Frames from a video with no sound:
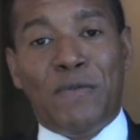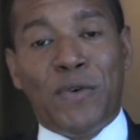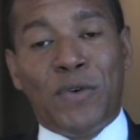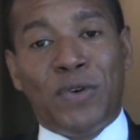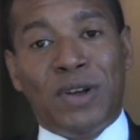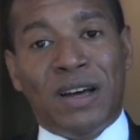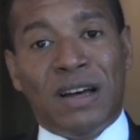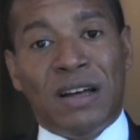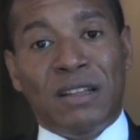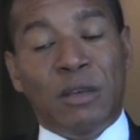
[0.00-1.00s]
for
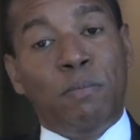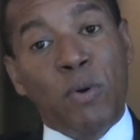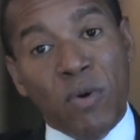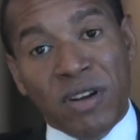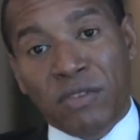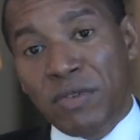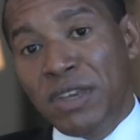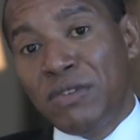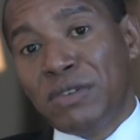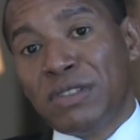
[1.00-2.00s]
the poorer
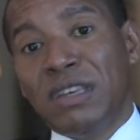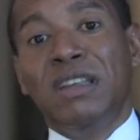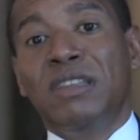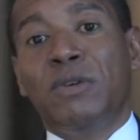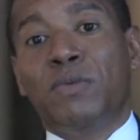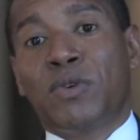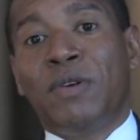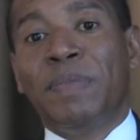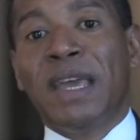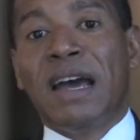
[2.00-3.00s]
regions in the
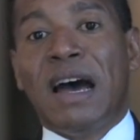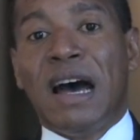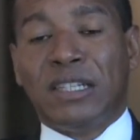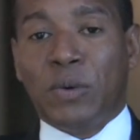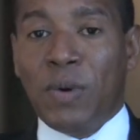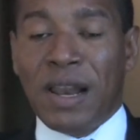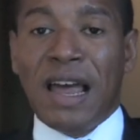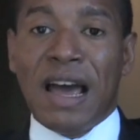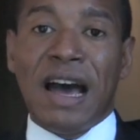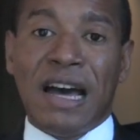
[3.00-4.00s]
world, as
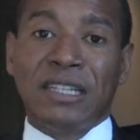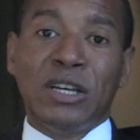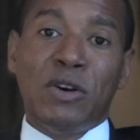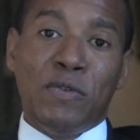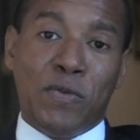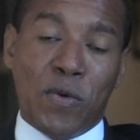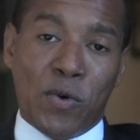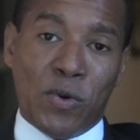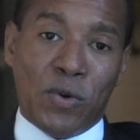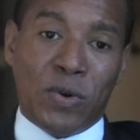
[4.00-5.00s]
well as
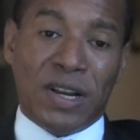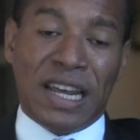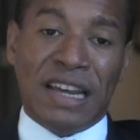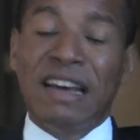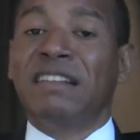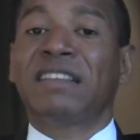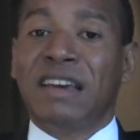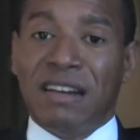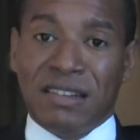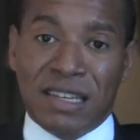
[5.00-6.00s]
for
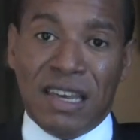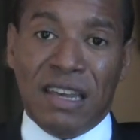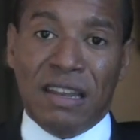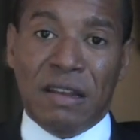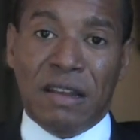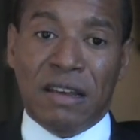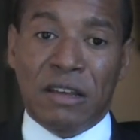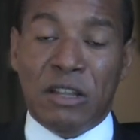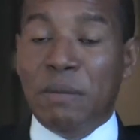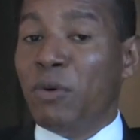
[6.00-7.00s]
healthcare in
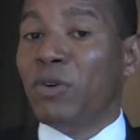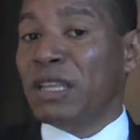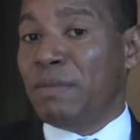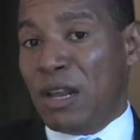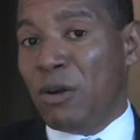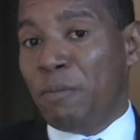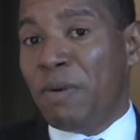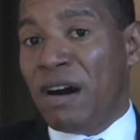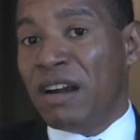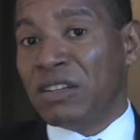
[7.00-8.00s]
the more developed
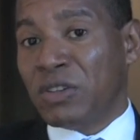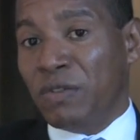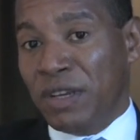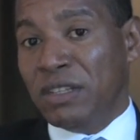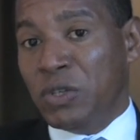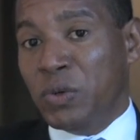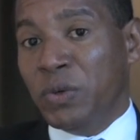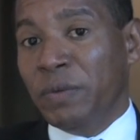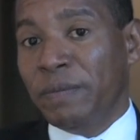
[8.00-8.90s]
parts of it too.